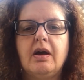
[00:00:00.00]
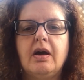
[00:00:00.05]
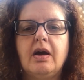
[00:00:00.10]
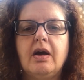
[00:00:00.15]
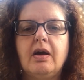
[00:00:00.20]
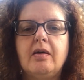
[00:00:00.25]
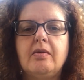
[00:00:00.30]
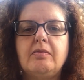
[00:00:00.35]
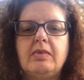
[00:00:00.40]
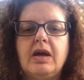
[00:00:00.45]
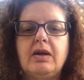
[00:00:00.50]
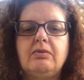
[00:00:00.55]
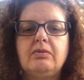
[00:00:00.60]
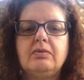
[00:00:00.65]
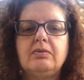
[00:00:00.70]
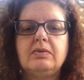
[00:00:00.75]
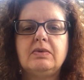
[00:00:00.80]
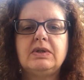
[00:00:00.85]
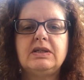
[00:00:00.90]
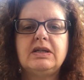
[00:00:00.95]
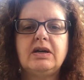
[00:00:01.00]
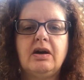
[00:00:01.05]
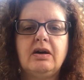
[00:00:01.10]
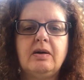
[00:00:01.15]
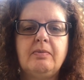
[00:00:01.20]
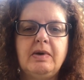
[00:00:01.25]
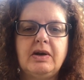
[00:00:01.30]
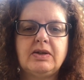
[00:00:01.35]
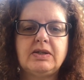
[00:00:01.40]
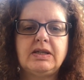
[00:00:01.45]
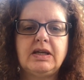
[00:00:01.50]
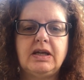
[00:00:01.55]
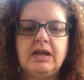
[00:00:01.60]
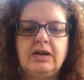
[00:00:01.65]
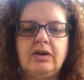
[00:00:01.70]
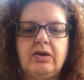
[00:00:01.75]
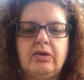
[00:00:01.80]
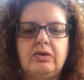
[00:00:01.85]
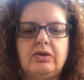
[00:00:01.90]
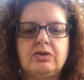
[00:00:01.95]
And when we talk about
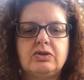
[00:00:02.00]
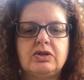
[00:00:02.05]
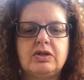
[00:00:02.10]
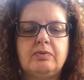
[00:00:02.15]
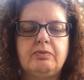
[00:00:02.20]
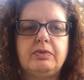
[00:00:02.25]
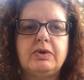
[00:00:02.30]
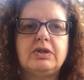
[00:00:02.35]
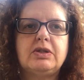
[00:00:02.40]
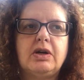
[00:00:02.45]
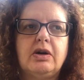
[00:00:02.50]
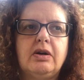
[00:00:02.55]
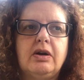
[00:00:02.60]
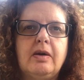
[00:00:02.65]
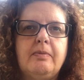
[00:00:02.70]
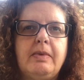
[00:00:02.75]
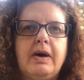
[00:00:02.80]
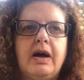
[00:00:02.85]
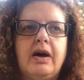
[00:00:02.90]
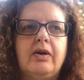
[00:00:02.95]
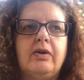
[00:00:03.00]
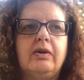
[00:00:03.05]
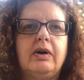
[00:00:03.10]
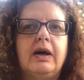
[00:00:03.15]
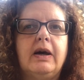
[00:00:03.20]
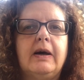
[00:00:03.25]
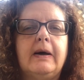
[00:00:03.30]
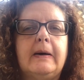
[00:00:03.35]
taking ownership, we talk about